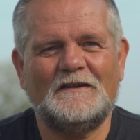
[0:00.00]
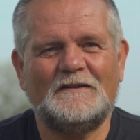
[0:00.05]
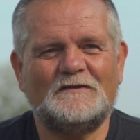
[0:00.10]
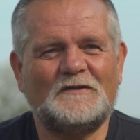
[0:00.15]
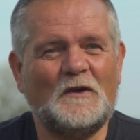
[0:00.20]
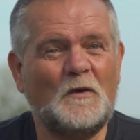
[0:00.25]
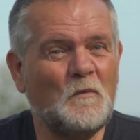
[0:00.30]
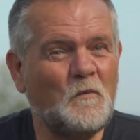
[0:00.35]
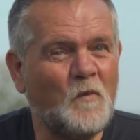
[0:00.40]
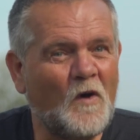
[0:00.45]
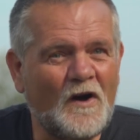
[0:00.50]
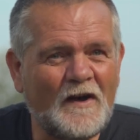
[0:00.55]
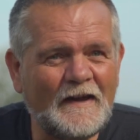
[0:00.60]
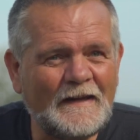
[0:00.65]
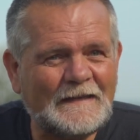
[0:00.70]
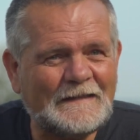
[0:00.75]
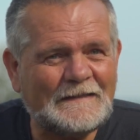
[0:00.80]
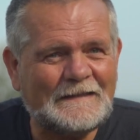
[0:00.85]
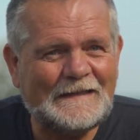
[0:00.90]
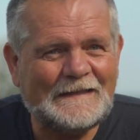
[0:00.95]
So
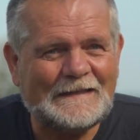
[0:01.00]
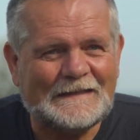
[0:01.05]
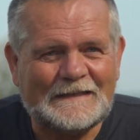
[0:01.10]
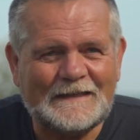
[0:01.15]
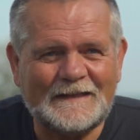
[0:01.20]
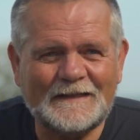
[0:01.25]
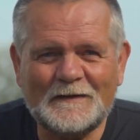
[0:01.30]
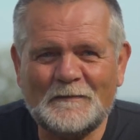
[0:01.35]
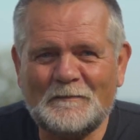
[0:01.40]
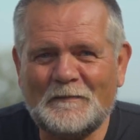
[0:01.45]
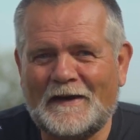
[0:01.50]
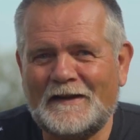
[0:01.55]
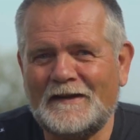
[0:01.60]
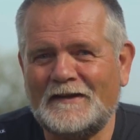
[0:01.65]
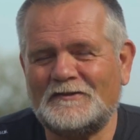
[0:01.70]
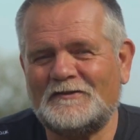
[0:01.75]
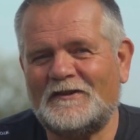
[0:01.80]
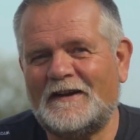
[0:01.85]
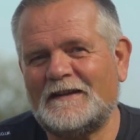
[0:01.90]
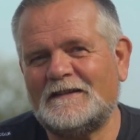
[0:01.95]
why did
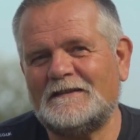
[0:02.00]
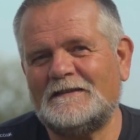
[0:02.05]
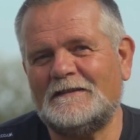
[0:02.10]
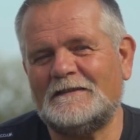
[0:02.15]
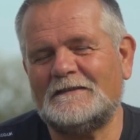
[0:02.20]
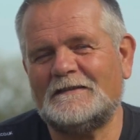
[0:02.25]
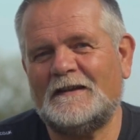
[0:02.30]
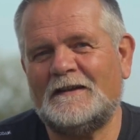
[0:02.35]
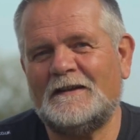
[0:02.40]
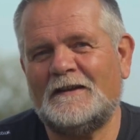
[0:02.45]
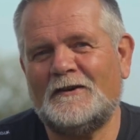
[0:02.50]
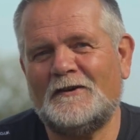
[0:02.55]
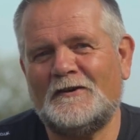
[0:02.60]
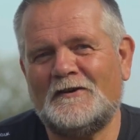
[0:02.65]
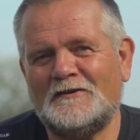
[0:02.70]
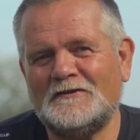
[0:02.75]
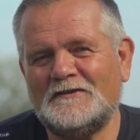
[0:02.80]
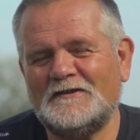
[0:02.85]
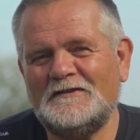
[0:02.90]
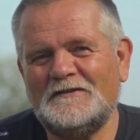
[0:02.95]
Pallatrax's
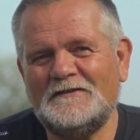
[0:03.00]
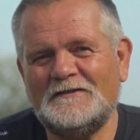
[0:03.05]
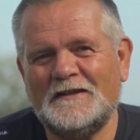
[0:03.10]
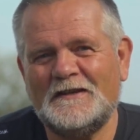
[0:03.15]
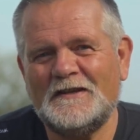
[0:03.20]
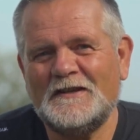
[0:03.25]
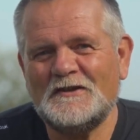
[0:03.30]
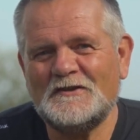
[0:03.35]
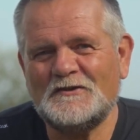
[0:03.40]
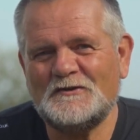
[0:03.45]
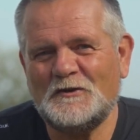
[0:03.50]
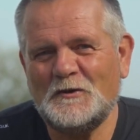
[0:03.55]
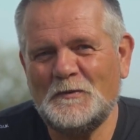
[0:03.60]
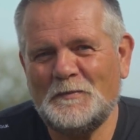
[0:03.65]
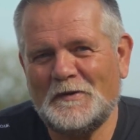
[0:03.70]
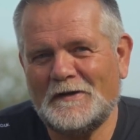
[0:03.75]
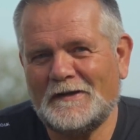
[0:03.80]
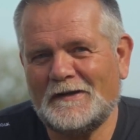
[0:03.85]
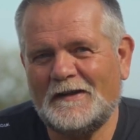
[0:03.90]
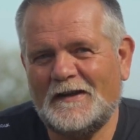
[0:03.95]
hardened,
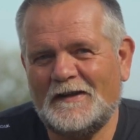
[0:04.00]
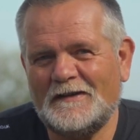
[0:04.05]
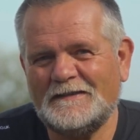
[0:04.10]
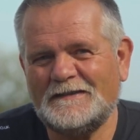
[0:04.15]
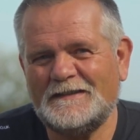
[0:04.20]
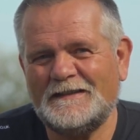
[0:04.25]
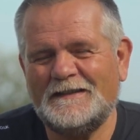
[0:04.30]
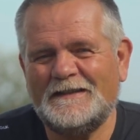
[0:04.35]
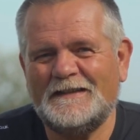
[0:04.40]
super glugged,